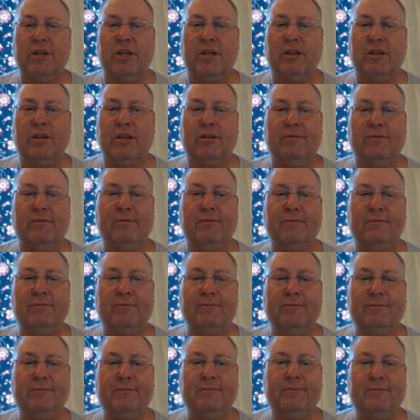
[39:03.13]
Hmm.
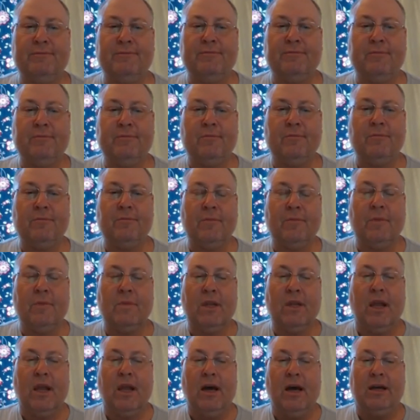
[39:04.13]
Uh,
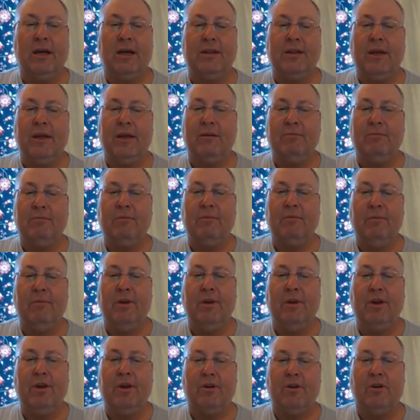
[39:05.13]
they cure Horn,
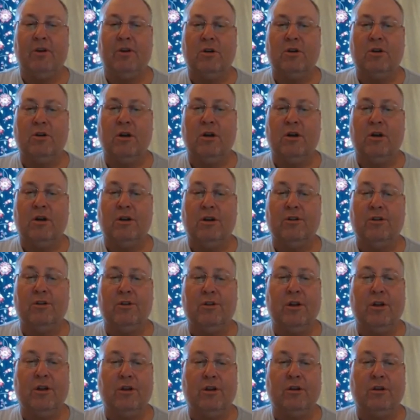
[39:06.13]
or you cured.
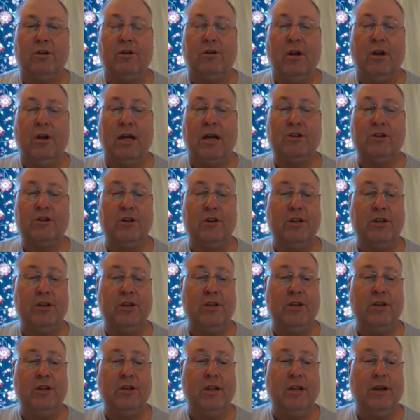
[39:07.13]
Actually, you didn't have to
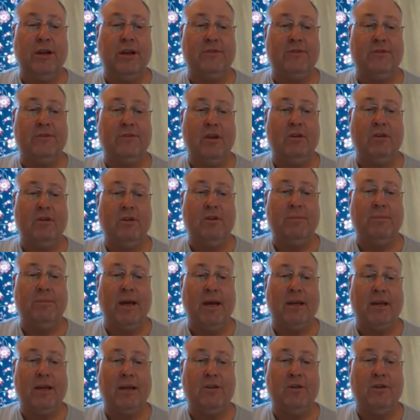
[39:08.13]
go all the way back. You
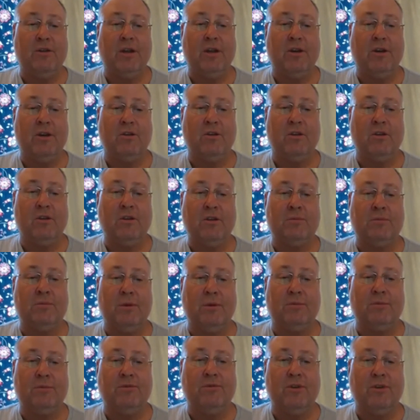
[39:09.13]
cured Hornsby before you.
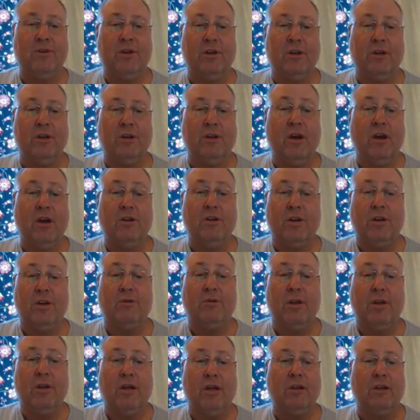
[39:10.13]
No, you went all the way
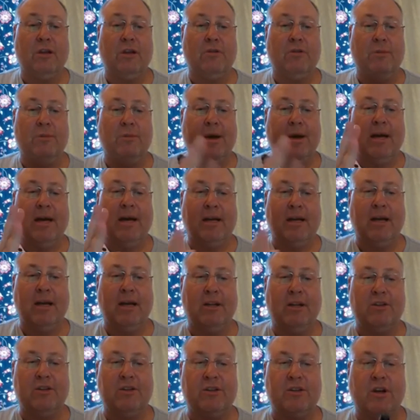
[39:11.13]
back, got yeah. your star
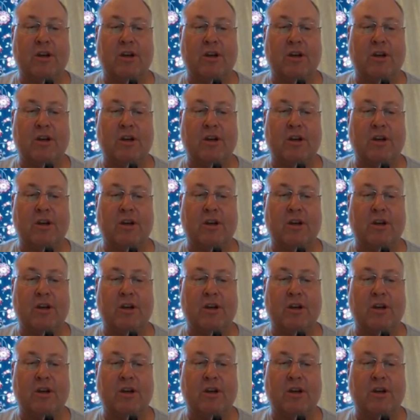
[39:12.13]
thing.